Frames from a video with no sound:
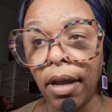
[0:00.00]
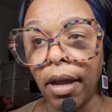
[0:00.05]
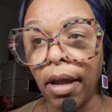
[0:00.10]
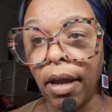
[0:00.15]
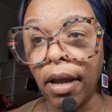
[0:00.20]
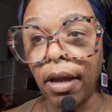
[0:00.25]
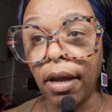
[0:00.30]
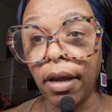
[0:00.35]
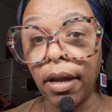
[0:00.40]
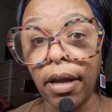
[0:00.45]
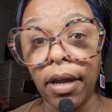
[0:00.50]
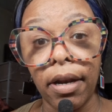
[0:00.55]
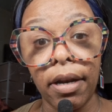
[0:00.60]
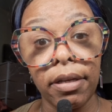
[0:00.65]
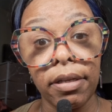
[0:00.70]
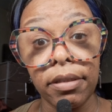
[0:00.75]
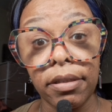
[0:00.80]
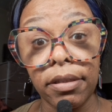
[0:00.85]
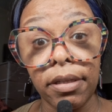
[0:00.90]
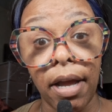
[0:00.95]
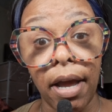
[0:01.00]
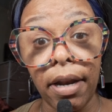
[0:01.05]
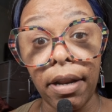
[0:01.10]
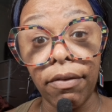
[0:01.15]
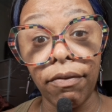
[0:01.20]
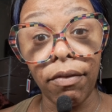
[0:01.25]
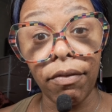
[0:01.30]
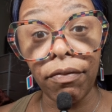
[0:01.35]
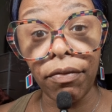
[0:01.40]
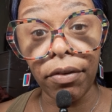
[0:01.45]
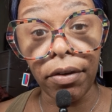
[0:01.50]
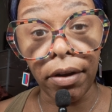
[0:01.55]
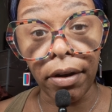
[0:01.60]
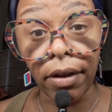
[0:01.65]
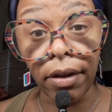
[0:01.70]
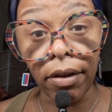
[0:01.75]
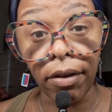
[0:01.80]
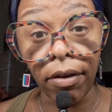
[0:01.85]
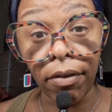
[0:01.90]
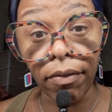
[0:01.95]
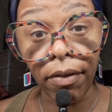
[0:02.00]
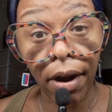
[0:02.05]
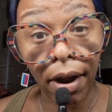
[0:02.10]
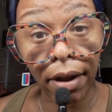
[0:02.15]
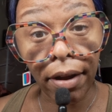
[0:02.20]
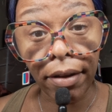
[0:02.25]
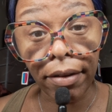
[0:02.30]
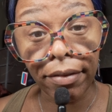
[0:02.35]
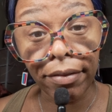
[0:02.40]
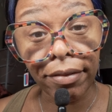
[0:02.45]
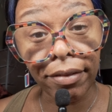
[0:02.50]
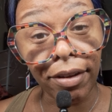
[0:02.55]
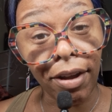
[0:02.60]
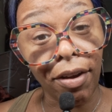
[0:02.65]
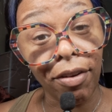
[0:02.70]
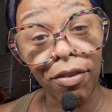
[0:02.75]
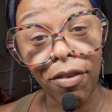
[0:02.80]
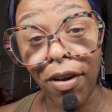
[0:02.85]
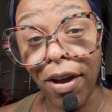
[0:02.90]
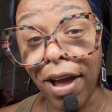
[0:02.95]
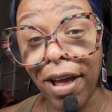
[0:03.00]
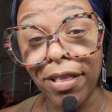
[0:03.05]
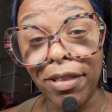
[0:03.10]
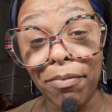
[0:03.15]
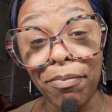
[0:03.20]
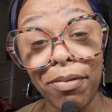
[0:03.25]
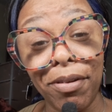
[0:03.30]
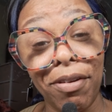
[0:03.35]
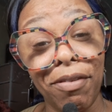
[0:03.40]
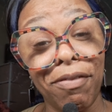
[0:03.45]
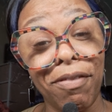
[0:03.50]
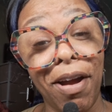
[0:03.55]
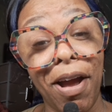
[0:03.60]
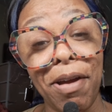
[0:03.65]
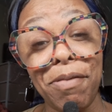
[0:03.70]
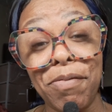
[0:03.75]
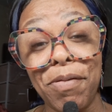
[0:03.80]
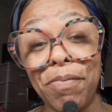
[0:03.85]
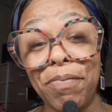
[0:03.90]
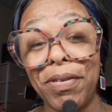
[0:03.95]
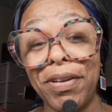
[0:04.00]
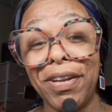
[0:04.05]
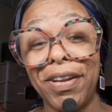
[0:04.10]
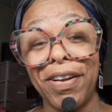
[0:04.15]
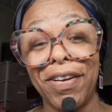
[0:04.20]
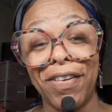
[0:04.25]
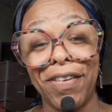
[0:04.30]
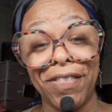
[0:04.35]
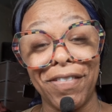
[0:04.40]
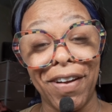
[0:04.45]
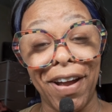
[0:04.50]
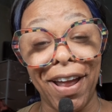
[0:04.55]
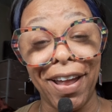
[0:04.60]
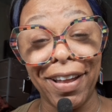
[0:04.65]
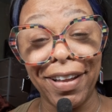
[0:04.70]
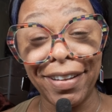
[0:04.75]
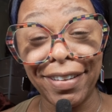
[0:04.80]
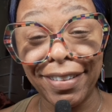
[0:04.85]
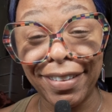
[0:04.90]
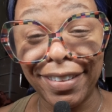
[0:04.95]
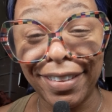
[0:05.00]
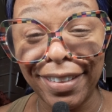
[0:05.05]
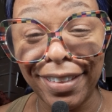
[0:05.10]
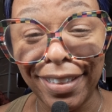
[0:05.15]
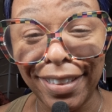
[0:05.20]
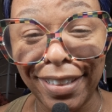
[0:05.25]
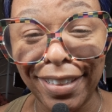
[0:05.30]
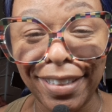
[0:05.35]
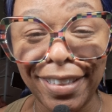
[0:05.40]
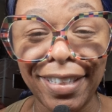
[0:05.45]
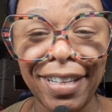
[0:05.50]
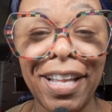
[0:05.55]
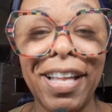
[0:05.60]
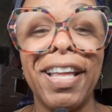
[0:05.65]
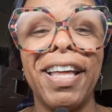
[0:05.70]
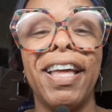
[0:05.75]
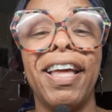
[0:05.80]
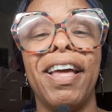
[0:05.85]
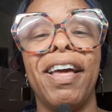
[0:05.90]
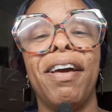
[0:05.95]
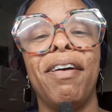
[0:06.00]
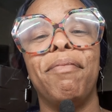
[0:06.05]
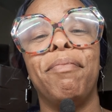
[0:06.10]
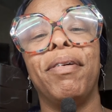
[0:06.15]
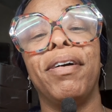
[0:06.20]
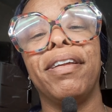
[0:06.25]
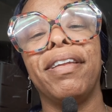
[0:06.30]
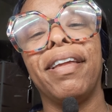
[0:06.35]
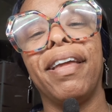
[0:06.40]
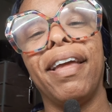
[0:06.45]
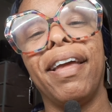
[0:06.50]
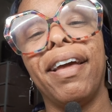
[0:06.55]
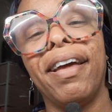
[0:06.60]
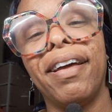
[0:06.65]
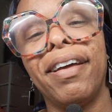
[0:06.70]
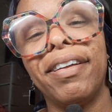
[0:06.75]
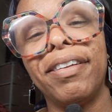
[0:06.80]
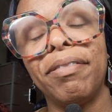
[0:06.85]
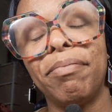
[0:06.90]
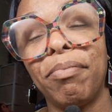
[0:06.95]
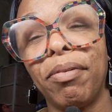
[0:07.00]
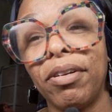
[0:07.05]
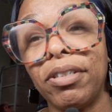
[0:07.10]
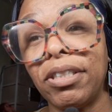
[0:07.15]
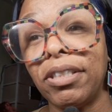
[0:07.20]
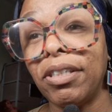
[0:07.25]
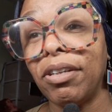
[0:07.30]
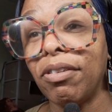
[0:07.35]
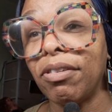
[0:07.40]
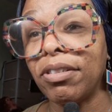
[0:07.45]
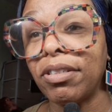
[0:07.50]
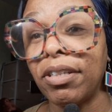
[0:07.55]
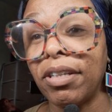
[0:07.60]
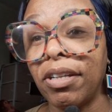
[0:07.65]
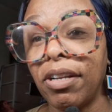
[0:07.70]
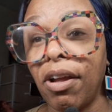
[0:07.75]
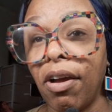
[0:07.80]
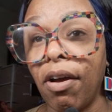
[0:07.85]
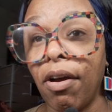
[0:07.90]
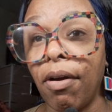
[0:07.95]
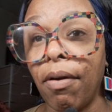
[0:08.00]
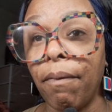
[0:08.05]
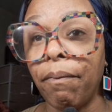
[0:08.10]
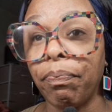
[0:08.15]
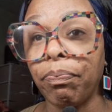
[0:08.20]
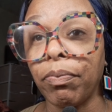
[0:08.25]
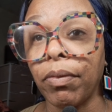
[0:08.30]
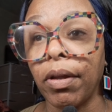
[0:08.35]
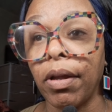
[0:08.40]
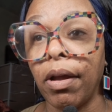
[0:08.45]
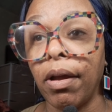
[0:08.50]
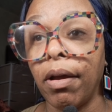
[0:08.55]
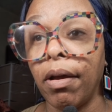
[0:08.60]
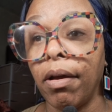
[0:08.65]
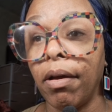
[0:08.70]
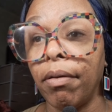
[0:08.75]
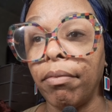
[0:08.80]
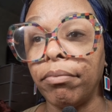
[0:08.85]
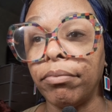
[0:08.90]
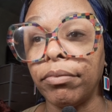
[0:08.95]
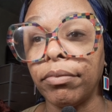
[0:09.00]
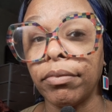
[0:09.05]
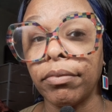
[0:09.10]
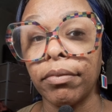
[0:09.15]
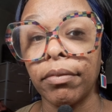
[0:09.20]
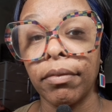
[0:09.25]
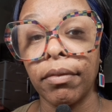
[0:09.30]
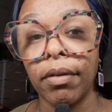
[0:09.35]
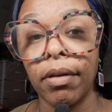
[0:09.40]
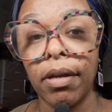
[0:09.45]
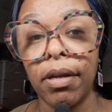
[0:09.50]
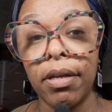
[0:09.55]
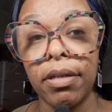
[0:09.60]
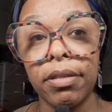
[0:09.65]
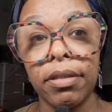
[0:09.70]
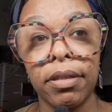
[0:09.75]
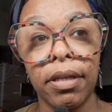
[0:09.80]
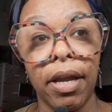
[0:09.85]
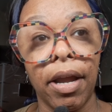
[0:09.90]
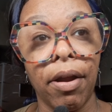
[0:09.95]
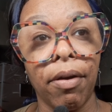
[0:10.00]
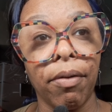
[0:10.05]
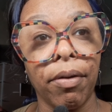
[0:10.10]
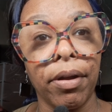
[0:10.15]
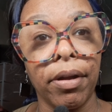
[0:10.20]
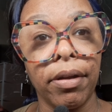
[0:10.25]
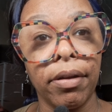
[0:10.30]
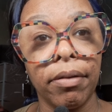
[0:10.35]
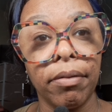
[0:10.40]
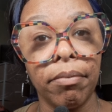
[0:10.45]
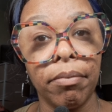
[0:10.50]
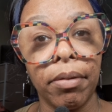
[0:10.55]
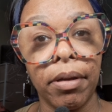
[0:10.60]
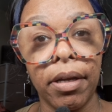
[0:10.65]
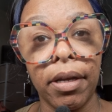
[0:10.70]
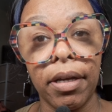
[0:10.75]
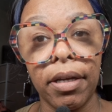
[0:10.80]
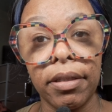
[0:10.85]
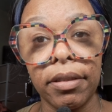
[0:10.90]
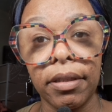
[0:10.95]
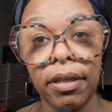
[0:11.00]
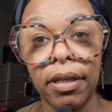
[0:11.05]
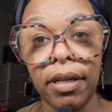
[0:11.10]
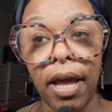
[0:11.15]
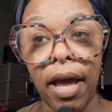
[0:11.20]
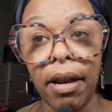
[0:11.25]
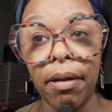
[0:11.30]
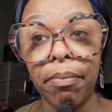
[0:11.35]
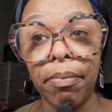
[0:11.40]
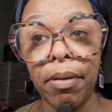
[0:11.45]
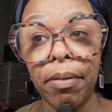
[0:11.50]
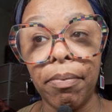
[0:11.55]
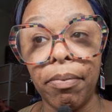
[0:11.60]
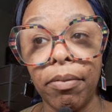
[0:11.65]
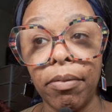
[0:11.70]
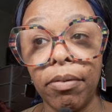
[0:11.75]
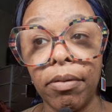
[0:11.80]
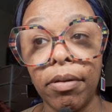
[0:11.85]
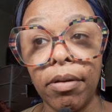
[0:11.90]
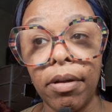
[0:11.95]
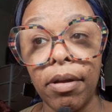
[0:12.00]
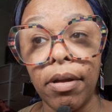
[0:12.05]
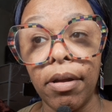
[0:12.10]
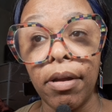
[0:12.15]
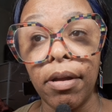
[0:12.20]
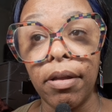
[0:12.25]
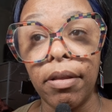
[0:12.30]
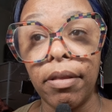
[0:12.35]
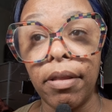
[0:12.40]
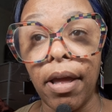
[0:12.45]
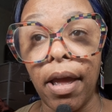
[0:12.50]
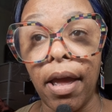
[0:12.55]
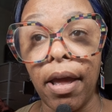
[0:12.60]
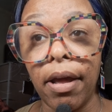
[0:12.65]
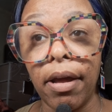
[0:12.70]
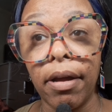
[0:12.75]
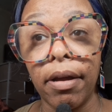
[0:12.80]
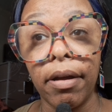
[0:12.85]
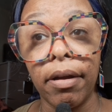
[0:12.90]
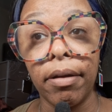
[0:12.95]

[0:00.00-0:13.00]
and it's not even funny, all right? Y'all know I had to put a rhyme up in there, all right? But yeah, but seriously, y'all, um, it's scary because a lot of people that